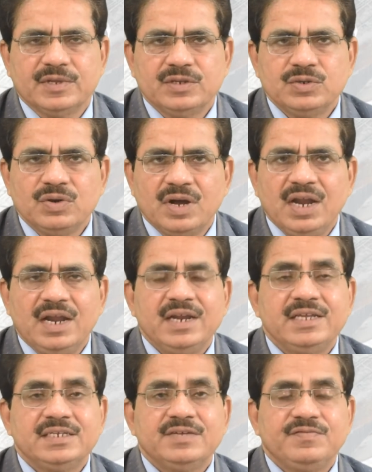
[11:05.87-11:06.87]
So color
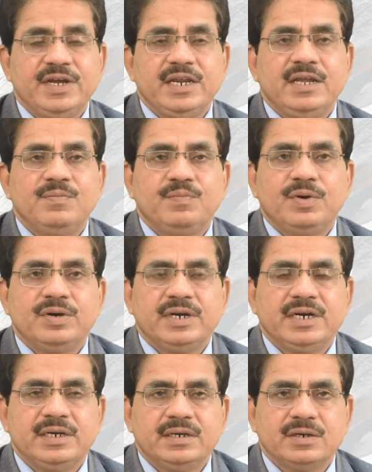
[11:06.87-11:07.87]
is a very
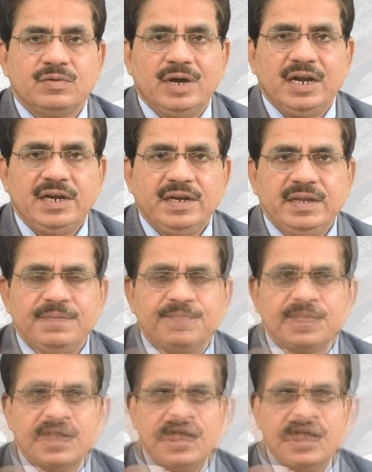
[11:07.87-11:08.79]
important quality.